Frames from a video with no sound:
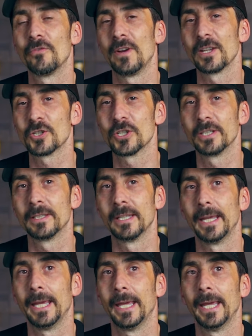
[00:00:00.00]
fashioned
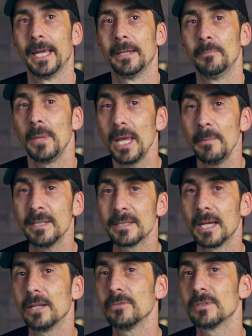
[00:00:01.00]
and maybe
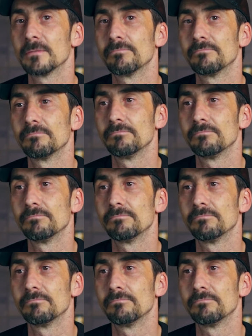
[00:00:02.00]
sounds